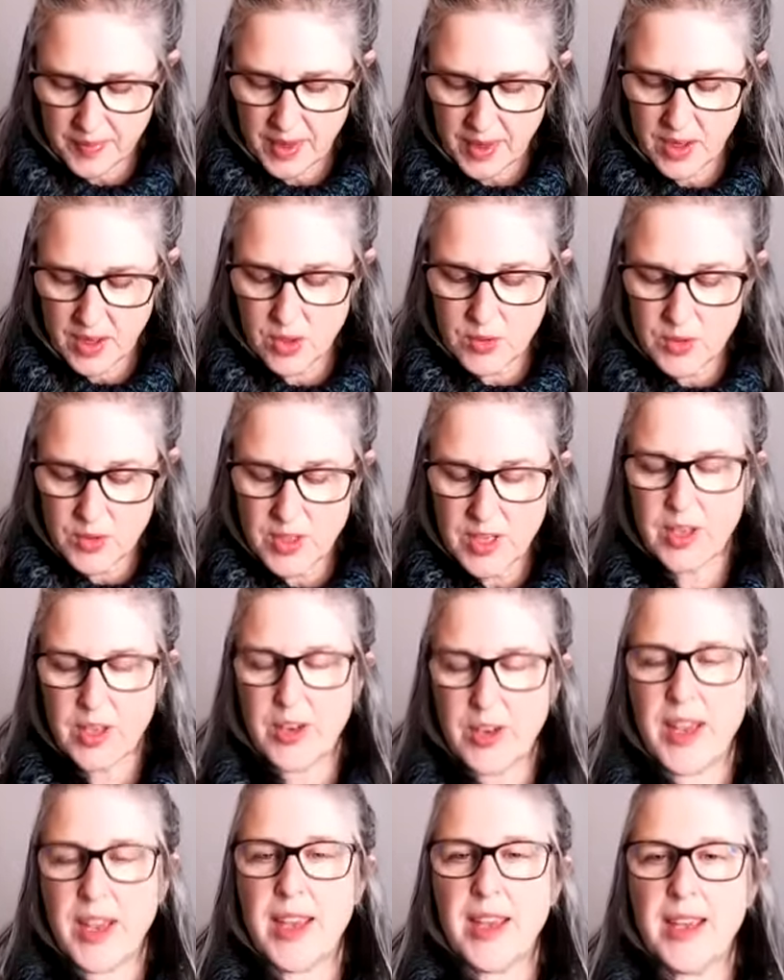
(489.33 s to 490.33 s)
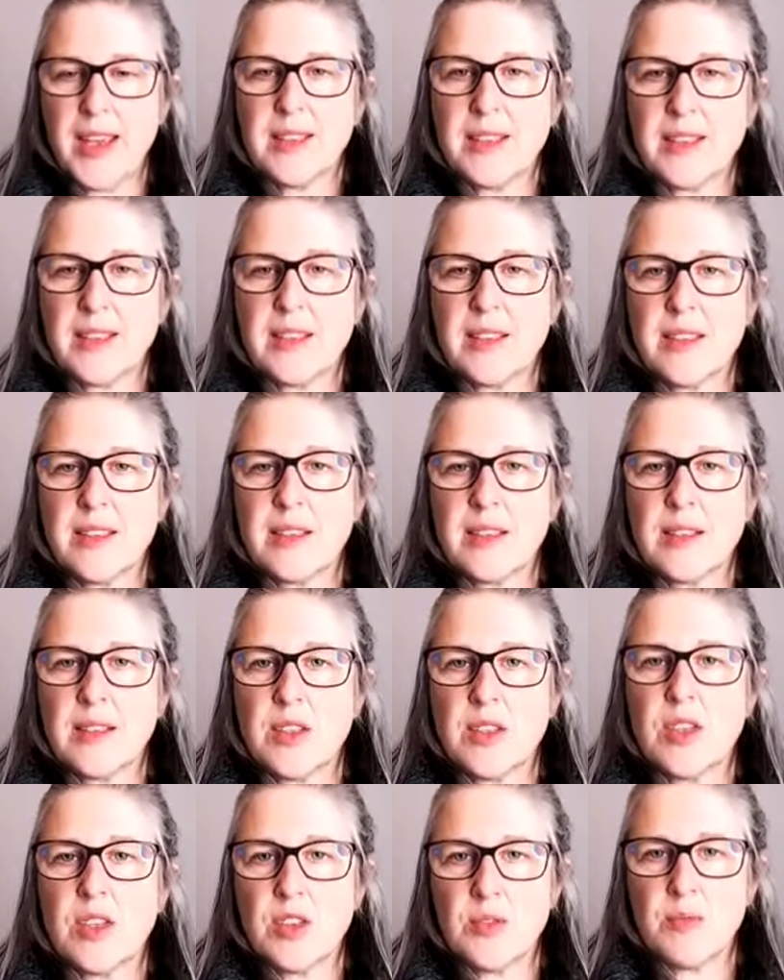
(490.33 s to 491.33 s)
using your hands
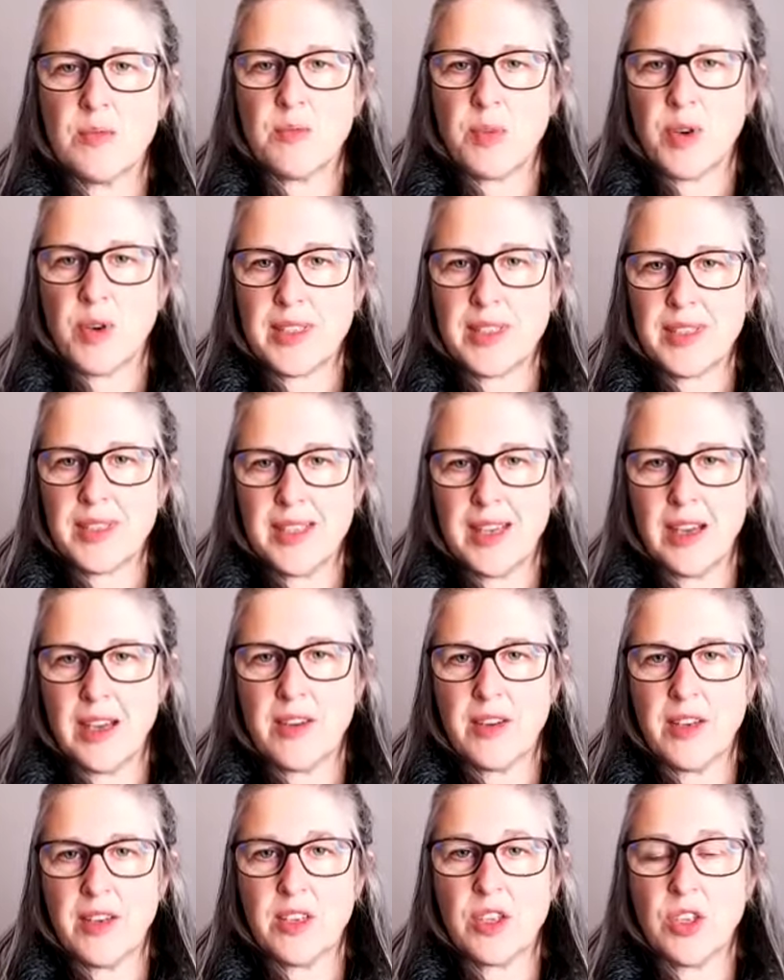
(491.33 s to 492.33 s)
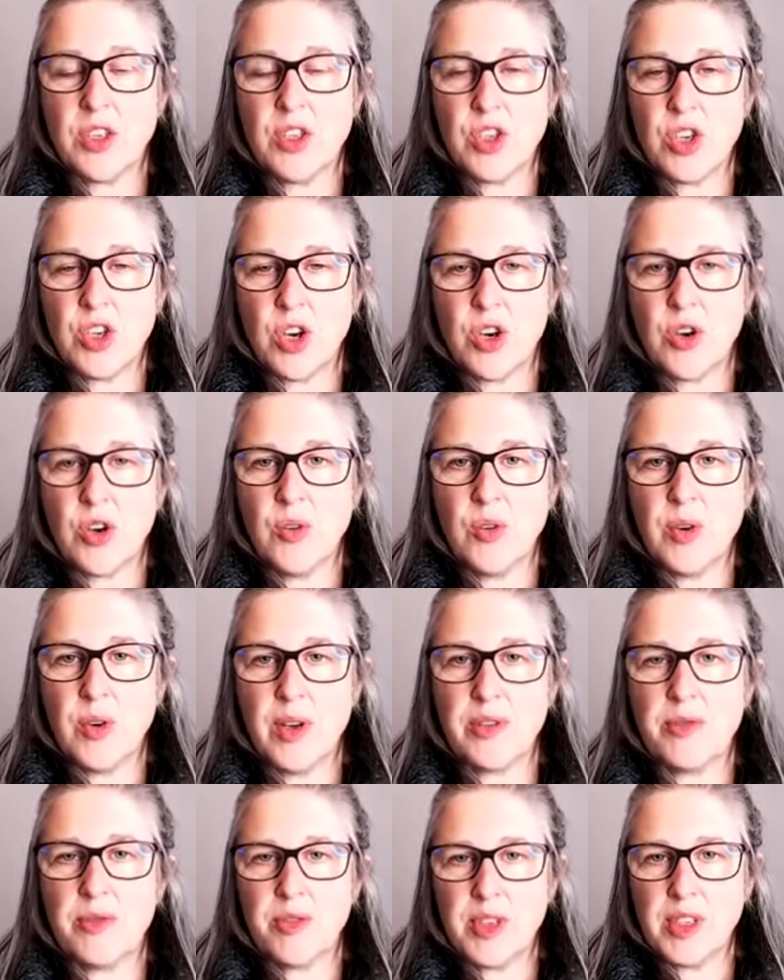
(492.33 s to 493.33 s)
to press down into dough
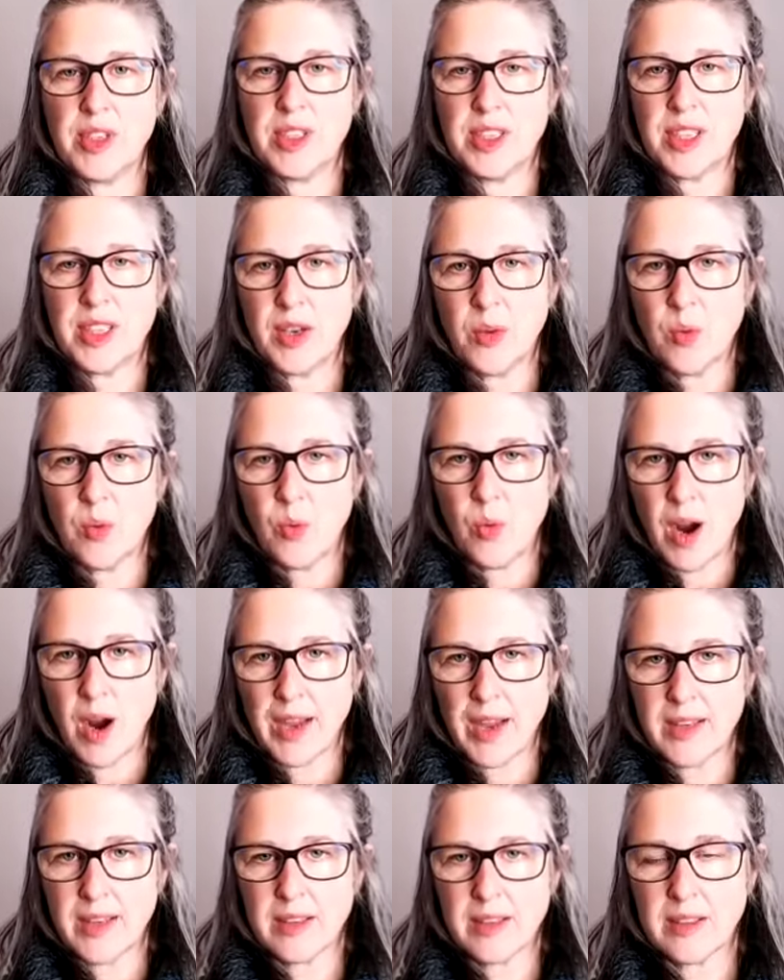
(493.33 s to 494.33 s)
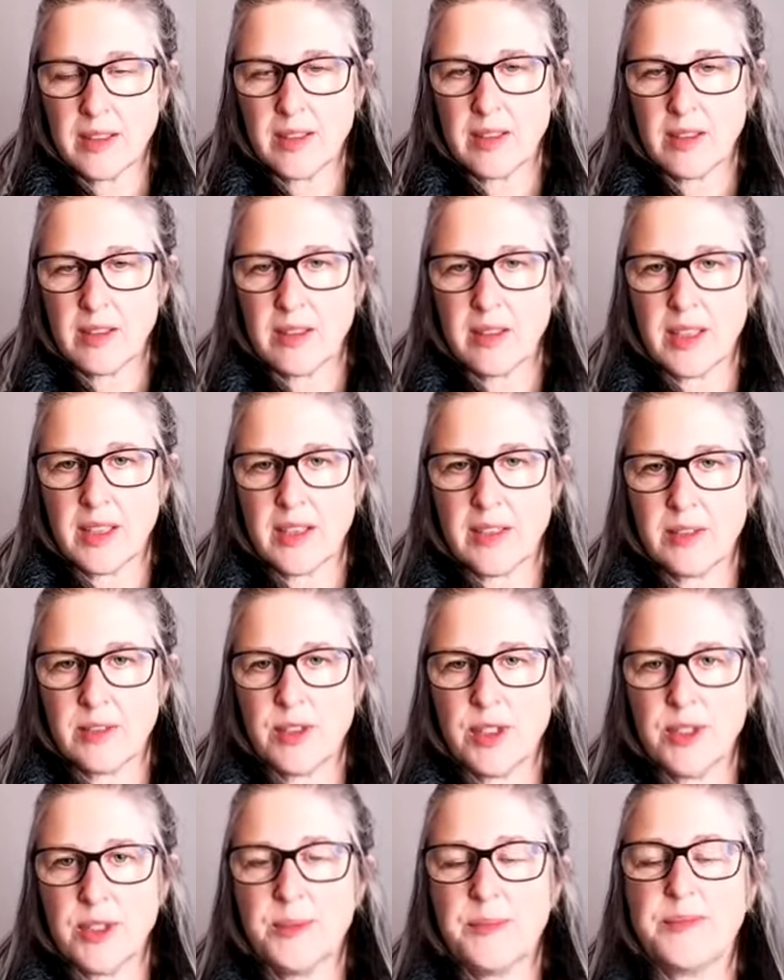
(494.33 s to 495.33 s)
and feeling it widen on the counter.